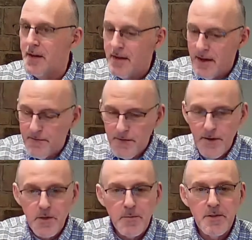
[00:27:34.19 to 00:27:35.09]
He had
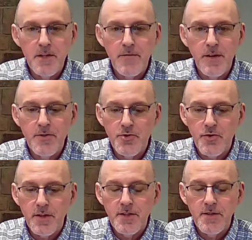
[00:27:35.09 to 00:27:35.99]
very specific
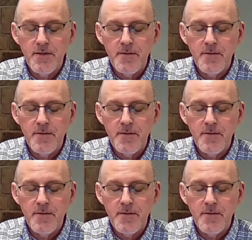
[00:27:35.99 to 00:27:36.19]
instructions.